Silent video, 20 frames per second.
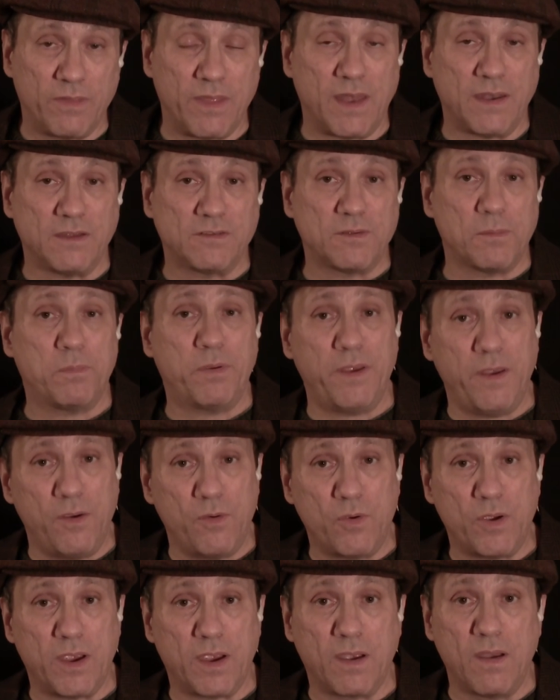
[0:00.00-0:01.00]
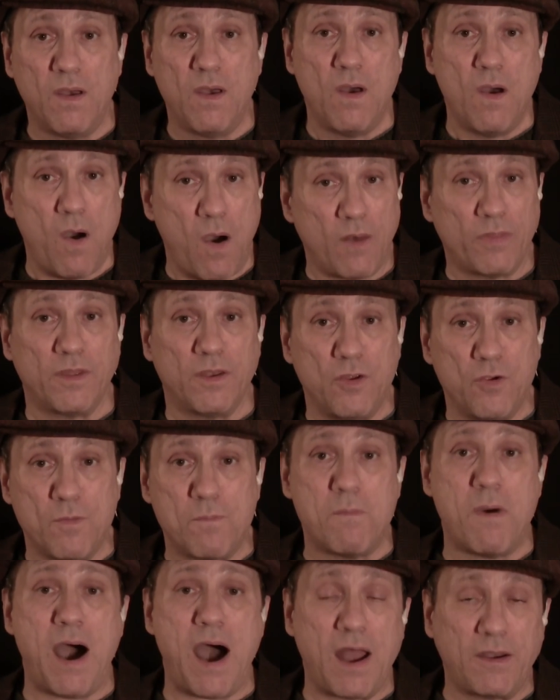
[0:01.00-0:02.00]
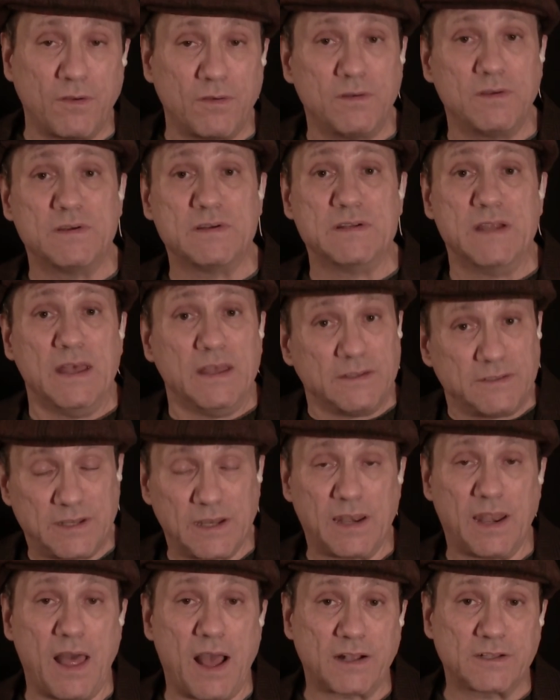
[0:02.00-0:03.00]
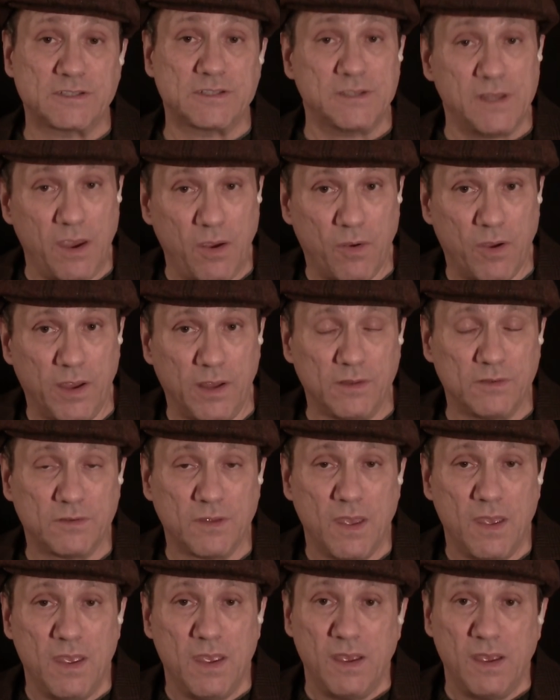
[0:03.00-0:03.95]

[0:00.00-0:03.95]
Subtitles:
that is appearing on the new Modern Deluxe series